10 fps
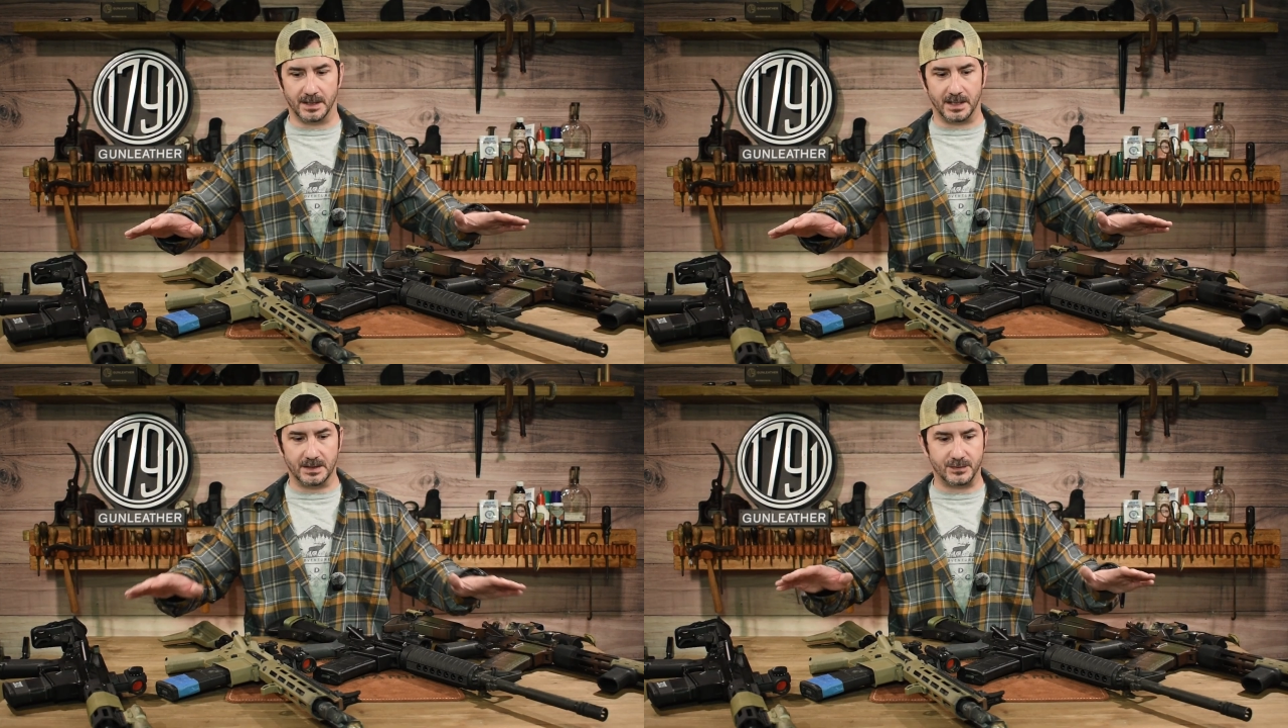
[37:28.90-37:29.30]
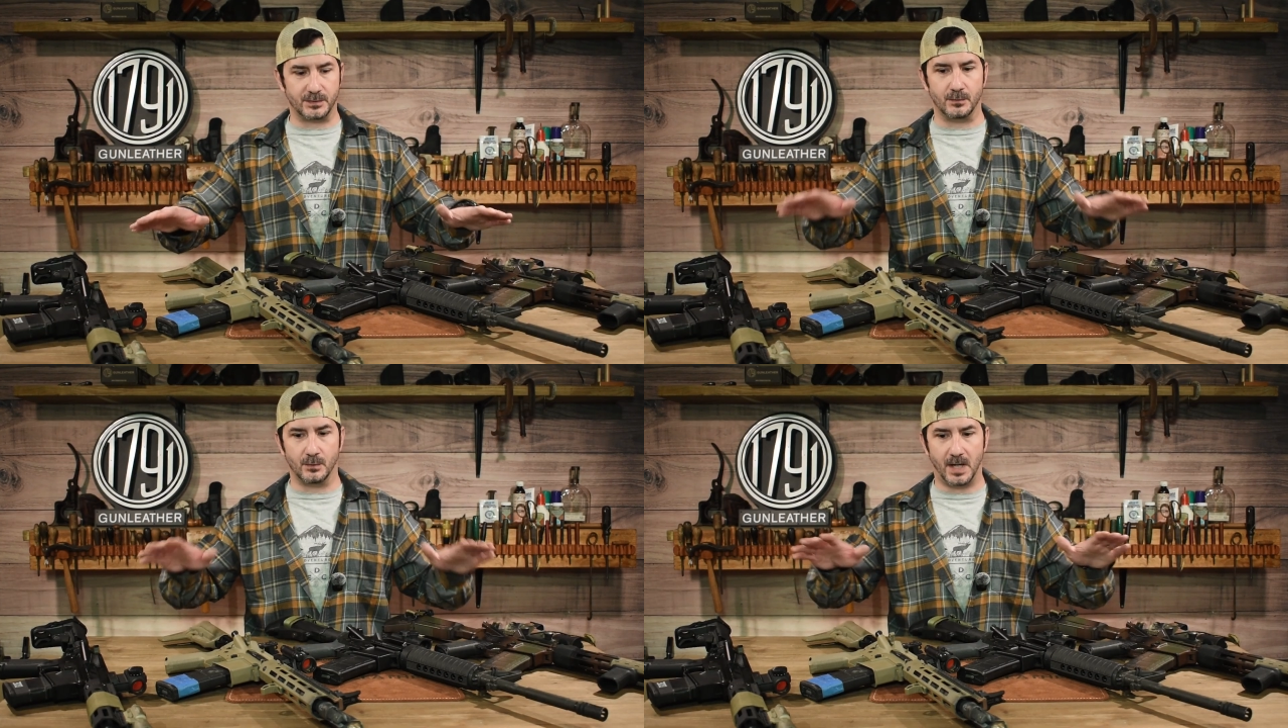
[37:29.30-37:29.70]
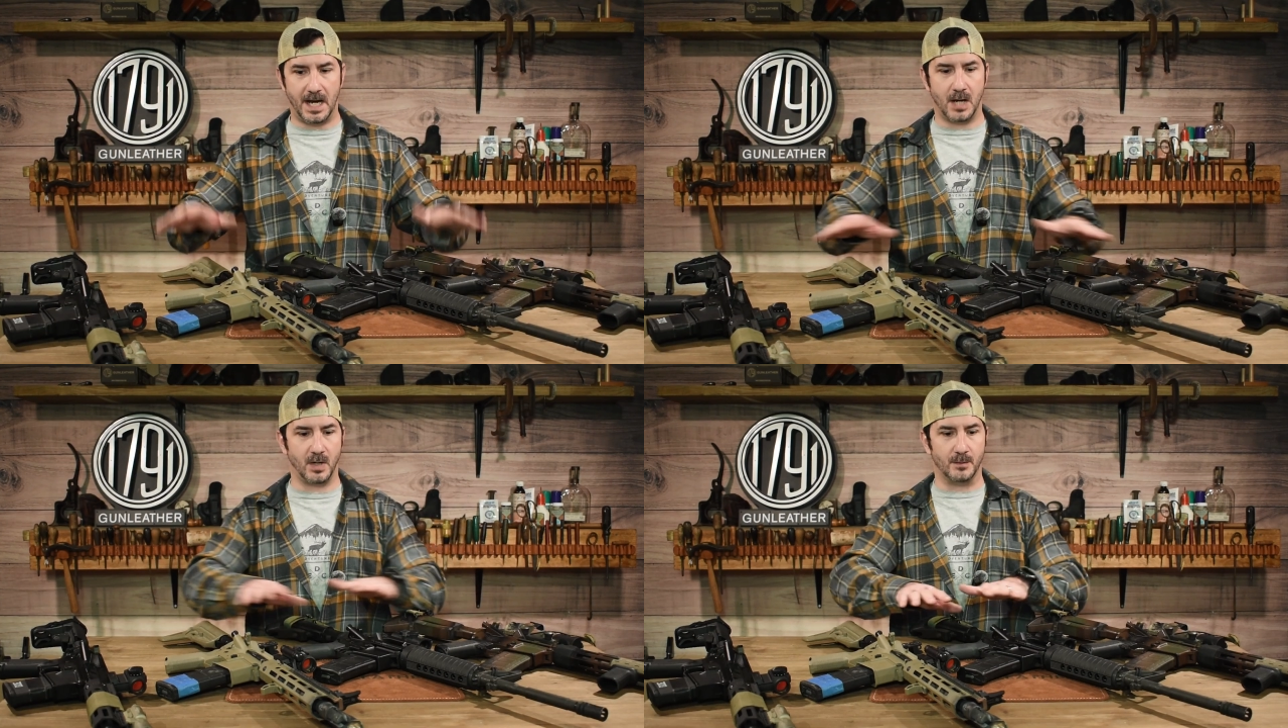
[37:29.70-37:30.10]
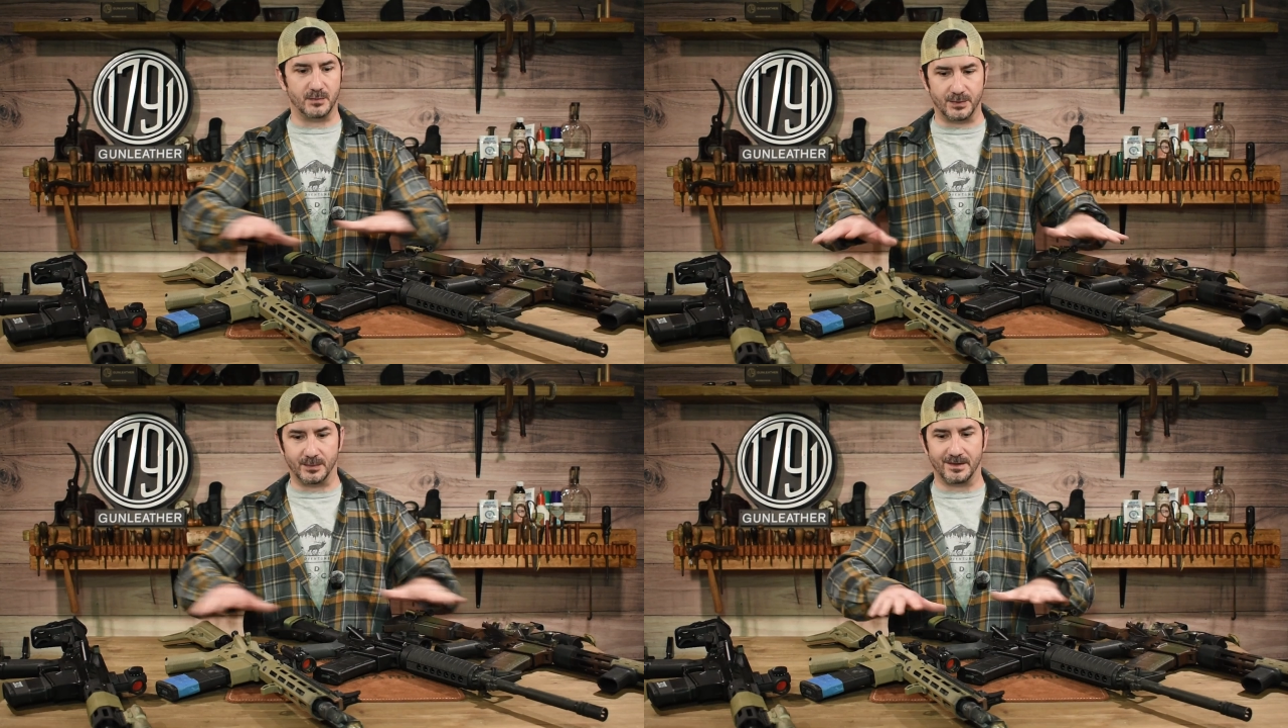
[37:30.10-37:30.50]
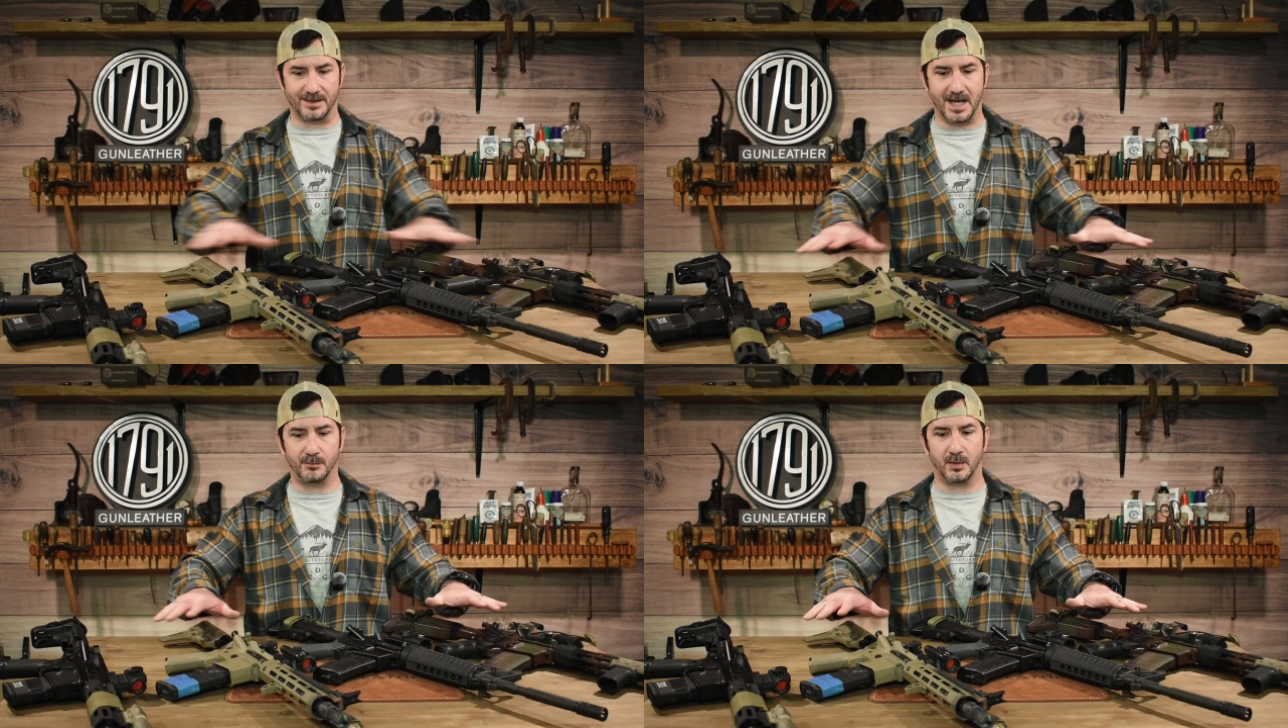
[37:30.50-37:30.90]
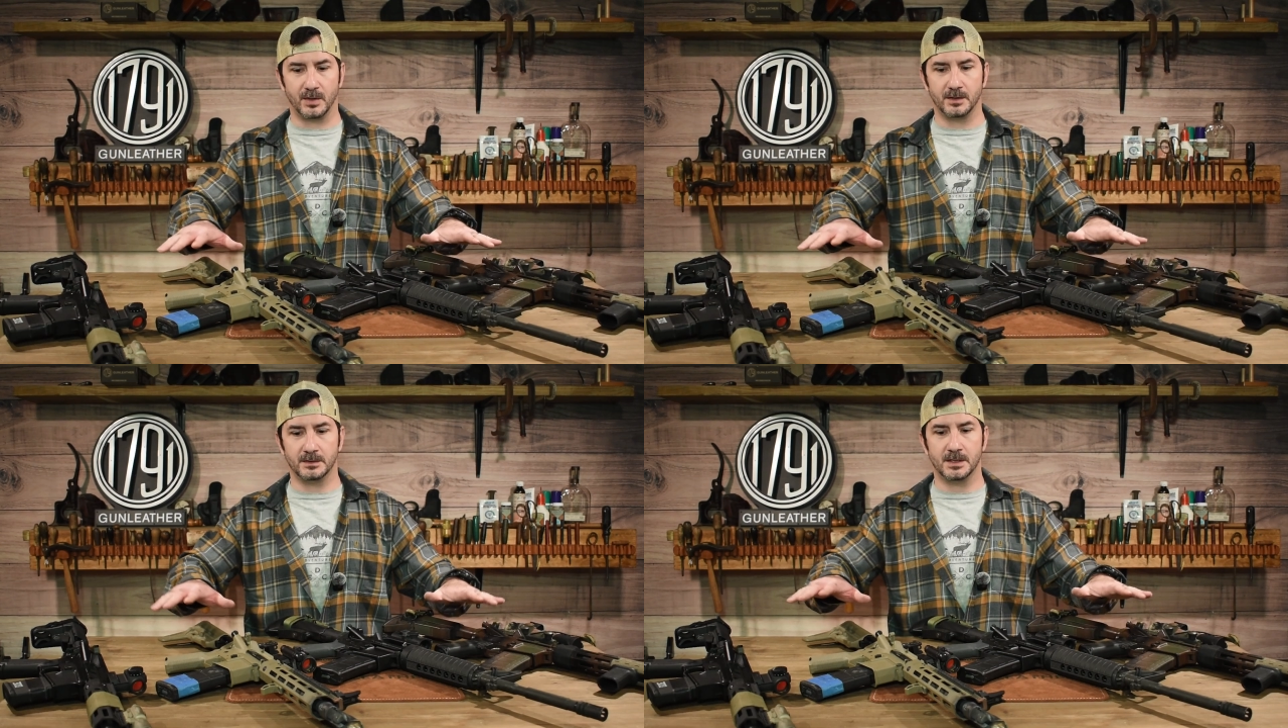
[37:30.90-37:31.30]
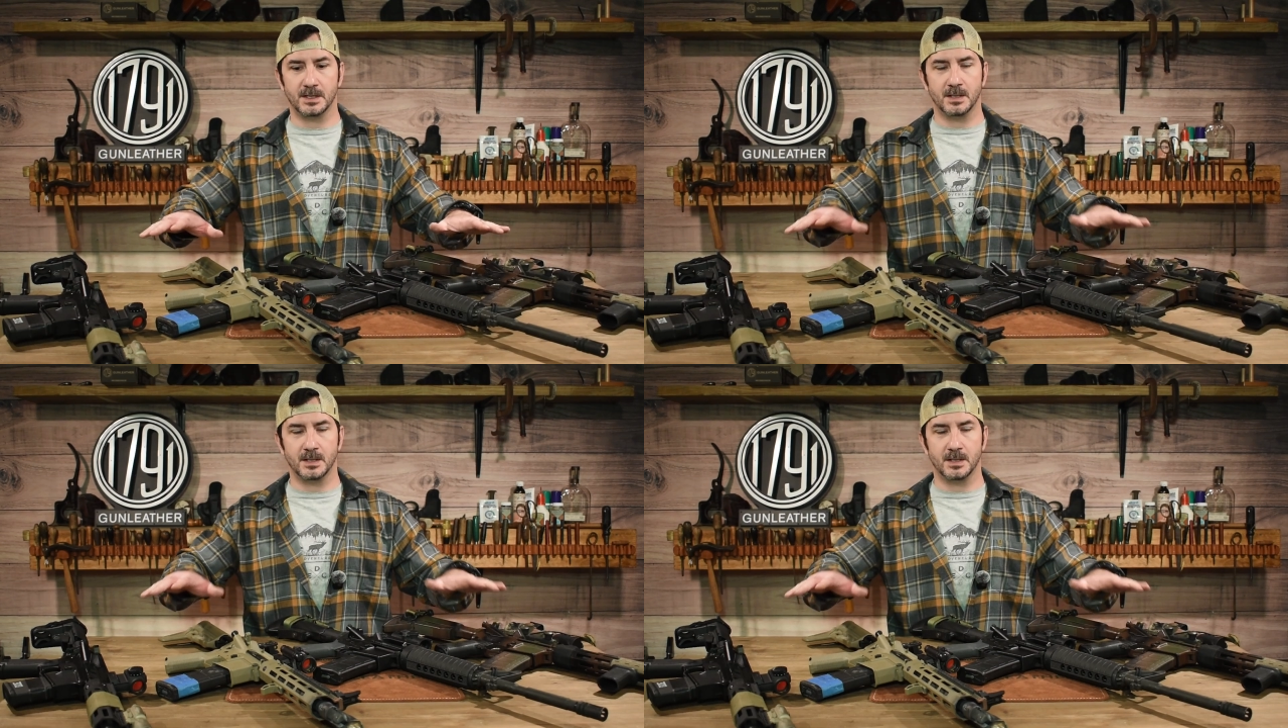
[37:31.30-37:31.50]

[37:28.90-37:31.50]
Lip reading: into how I'm doing that part,